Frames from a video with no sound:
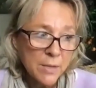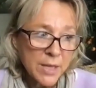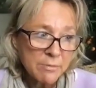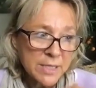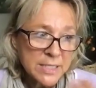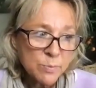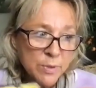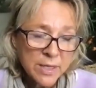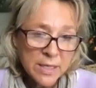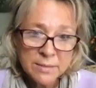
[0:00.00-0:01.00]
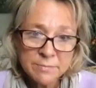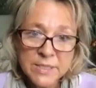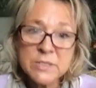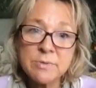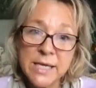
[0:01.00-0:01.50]
There is within
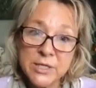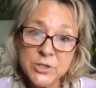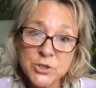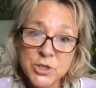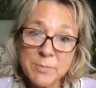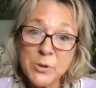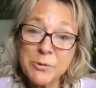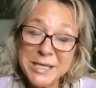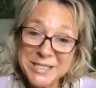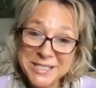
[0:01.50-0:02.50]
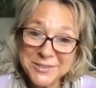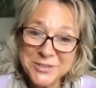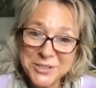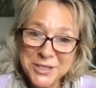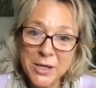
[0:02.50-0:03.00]
this relationship a great deal
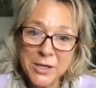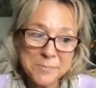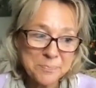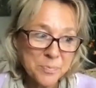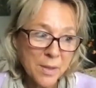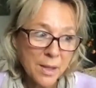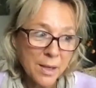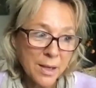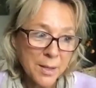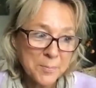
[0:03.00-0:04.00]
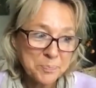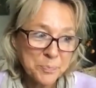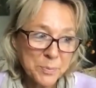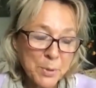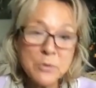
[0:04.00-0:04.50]
to learn.
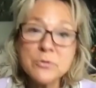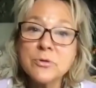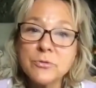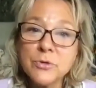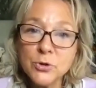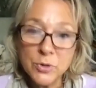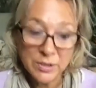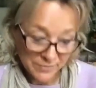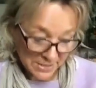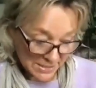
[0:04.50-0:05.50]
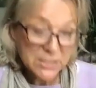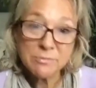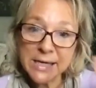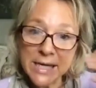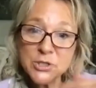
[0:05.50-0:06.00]
Um, both of you, if this is a
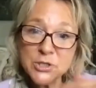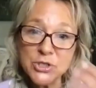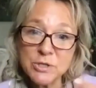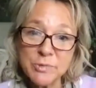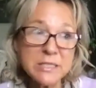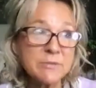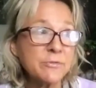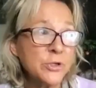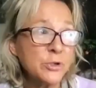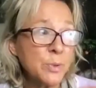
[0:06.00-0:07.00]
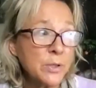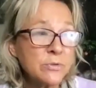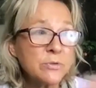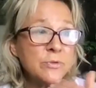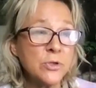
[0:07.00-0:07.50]
relationship reading for you,
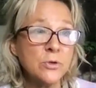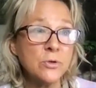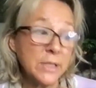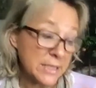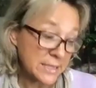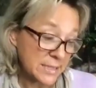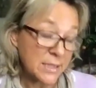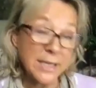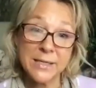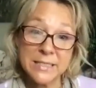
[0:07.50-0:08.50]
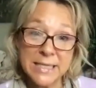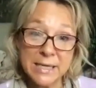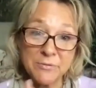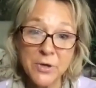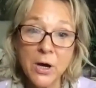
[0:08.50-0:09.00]
both of you, and it's the Psychic
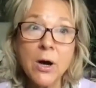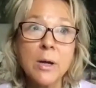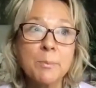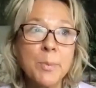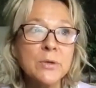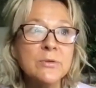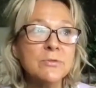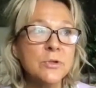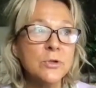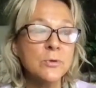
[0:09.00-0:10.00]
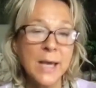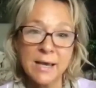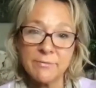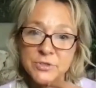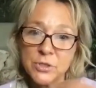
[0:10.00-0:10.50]
Tarot of the Heart, both of you
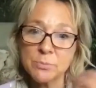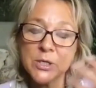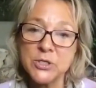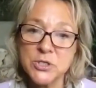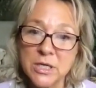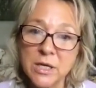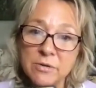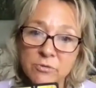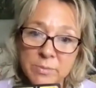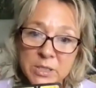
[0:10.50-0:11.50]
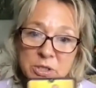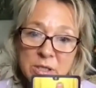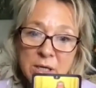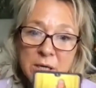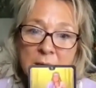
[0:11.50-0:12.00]
have so much to learn from each
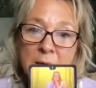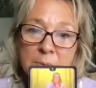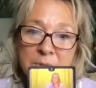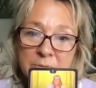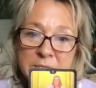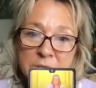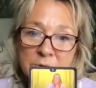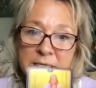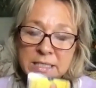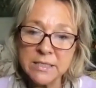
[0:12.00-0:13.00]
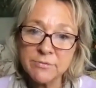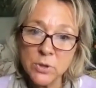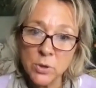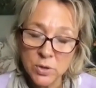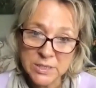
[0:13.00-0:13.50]
other, but there is a great deal of
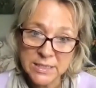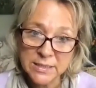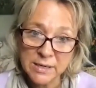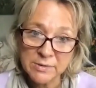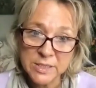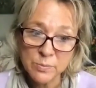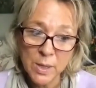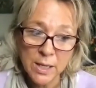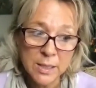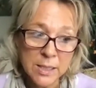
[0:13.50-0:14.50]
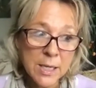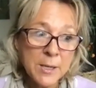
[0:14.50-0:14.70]
loyalty there as well.